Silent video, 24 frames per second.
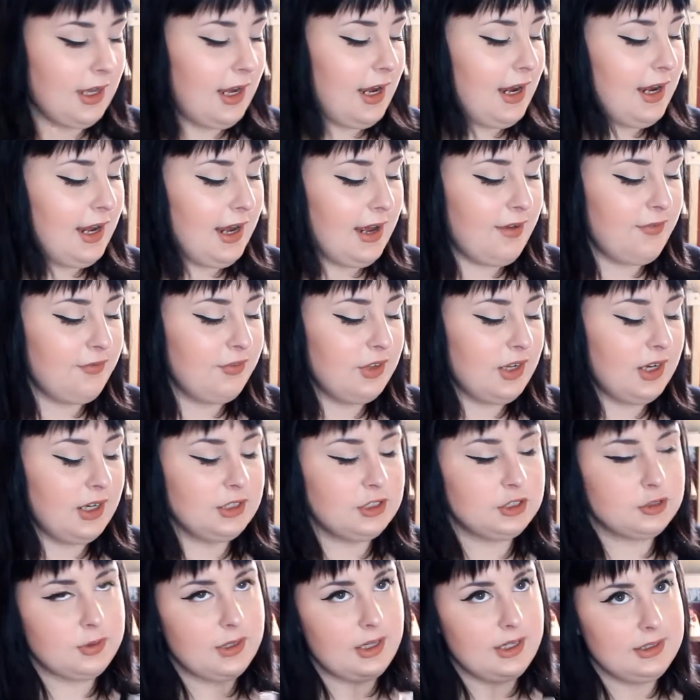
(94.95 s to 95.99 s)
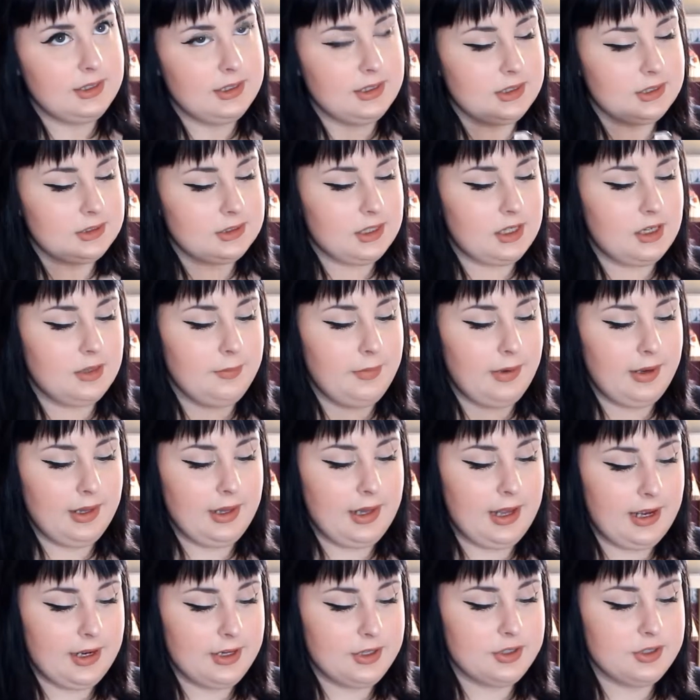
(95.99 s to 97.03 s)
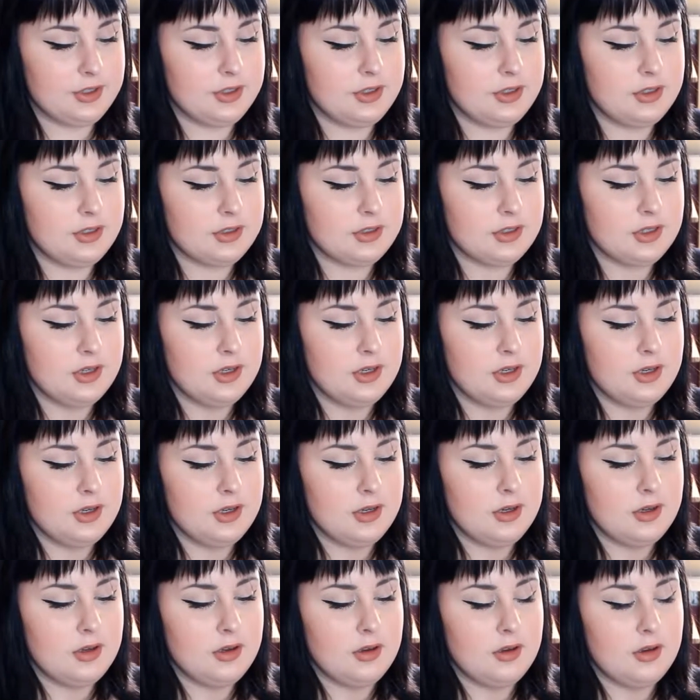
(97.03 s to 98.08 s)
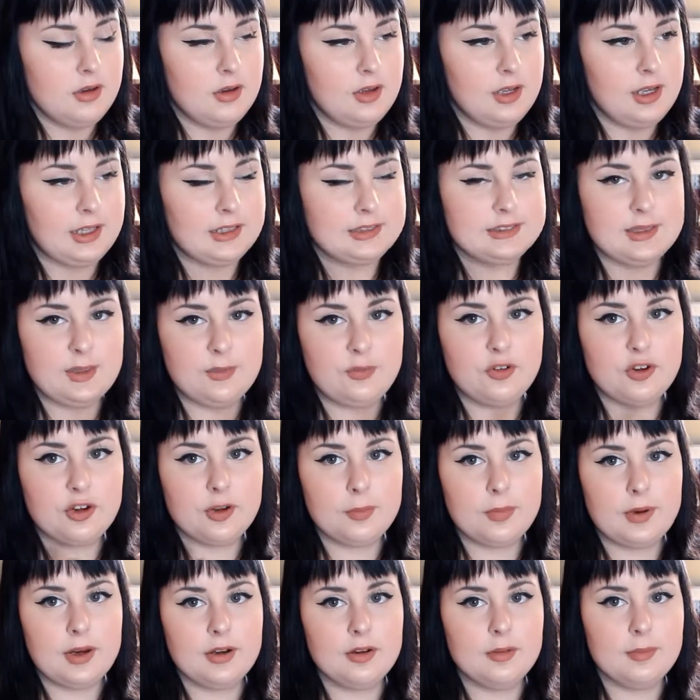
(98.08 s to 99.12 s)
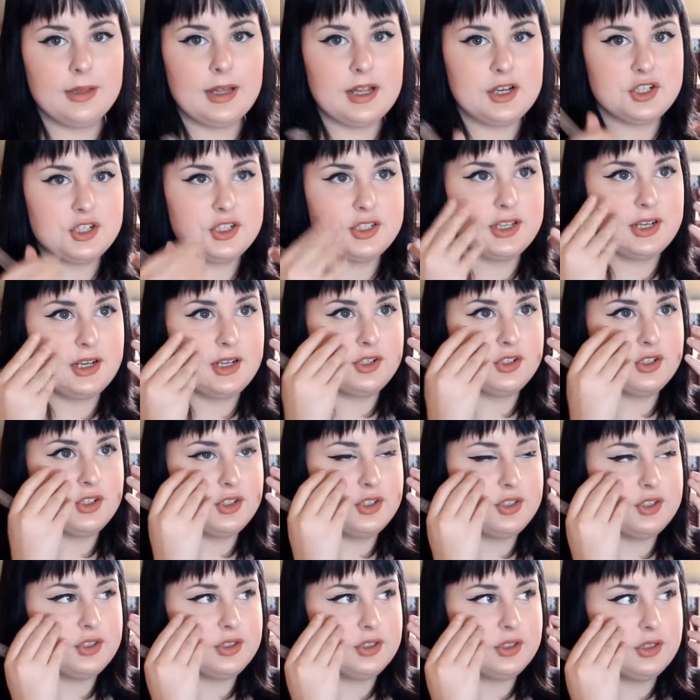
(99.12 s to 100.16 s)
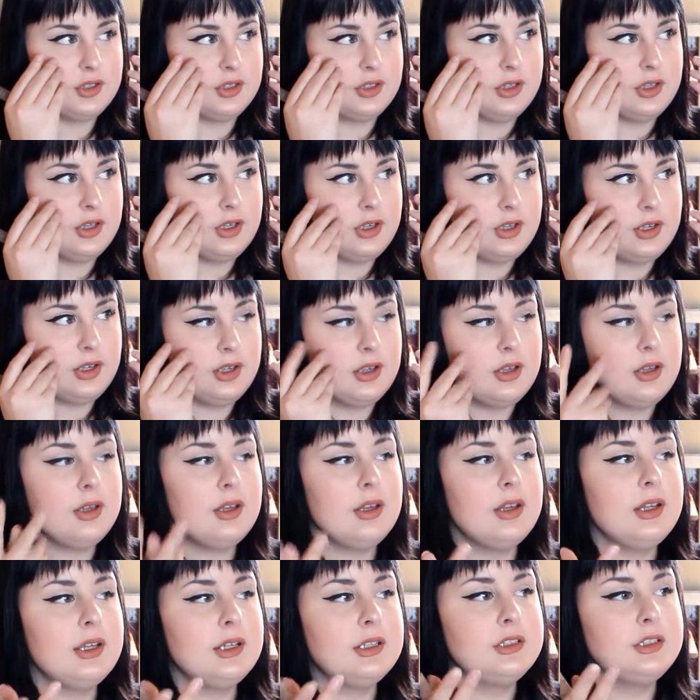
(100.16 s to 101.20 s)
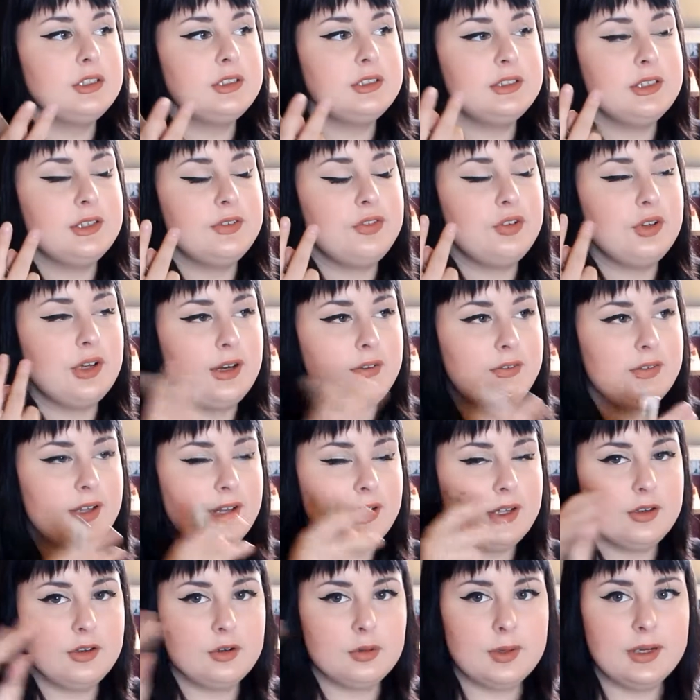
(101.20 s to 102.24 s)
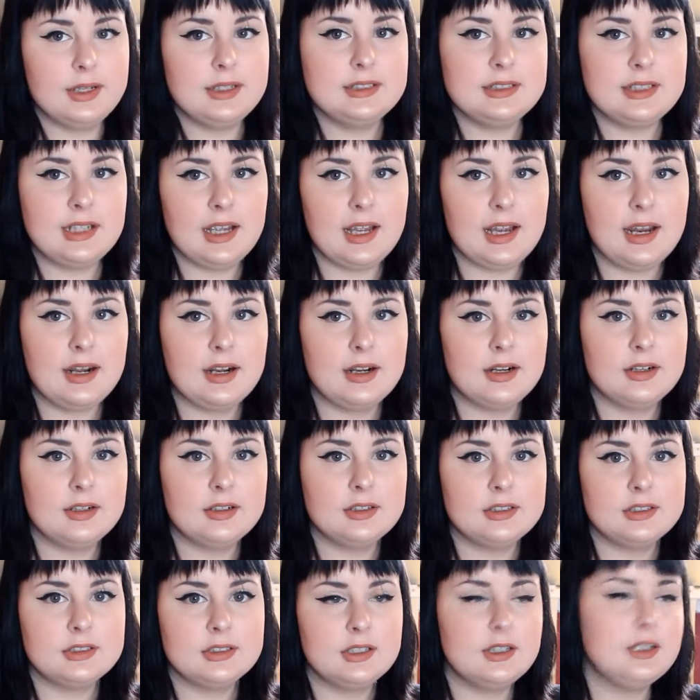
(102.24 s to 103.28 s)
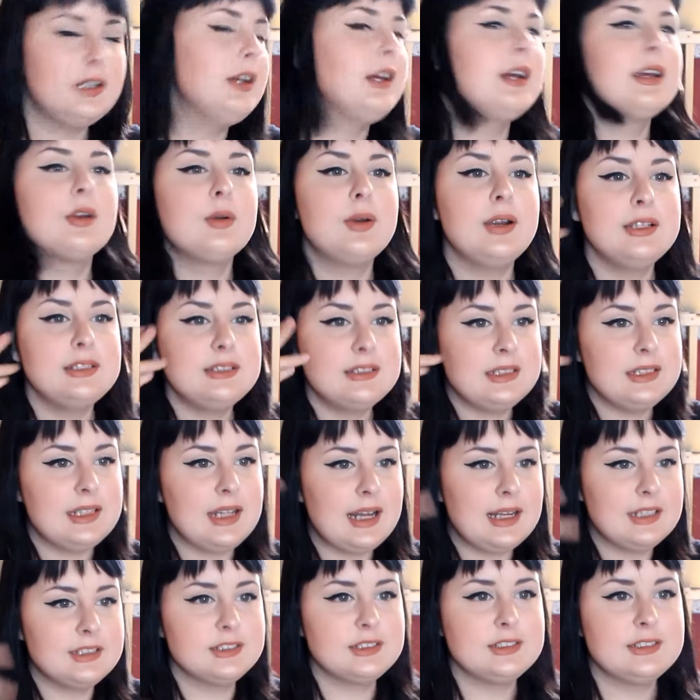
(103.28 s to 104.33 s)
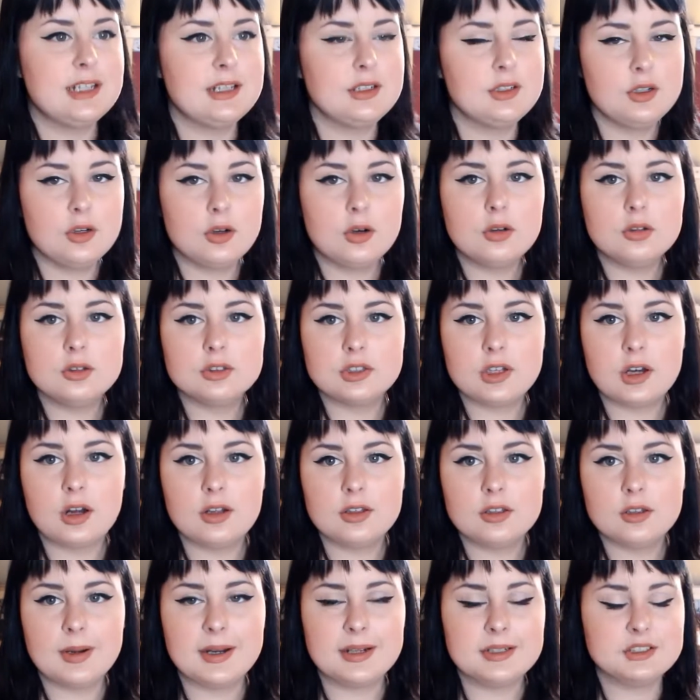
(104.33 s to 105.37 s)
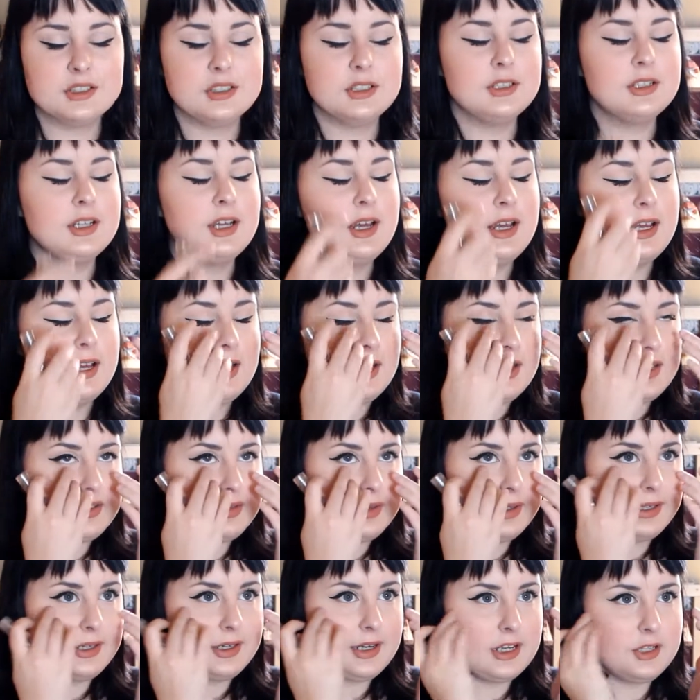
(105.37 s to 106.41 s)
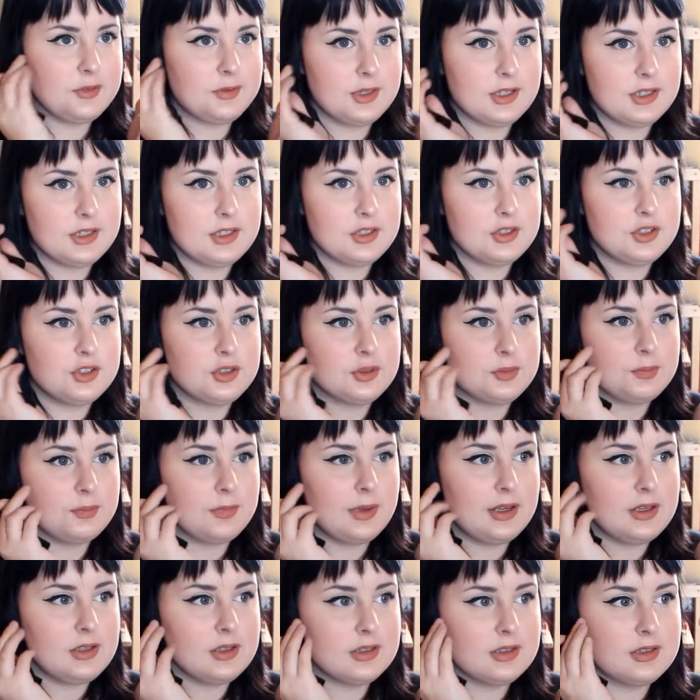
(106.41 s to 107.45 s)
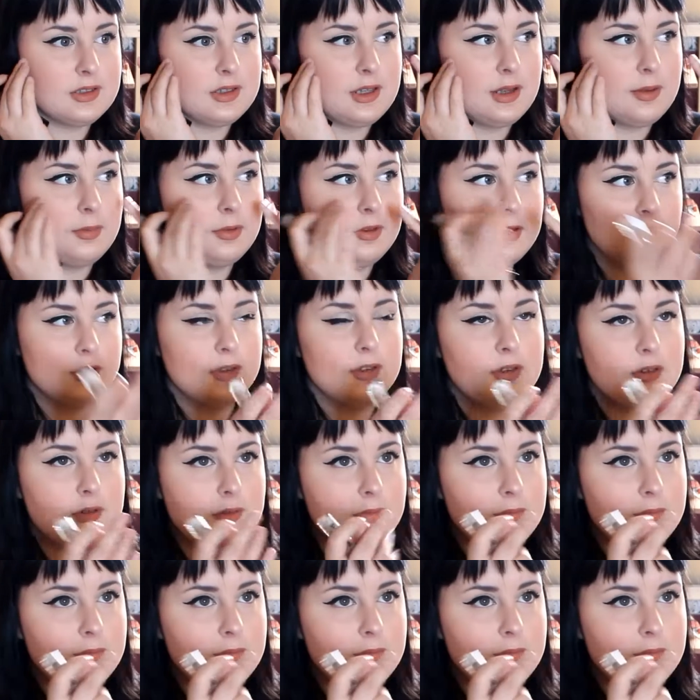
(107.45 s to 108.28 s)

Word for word: I have not tried this on my lashes, except for the bottom lashes, and it just, it just if you have like crazy hair, uh, crazy lashes that goes all direction, it's really nice because it just makes them look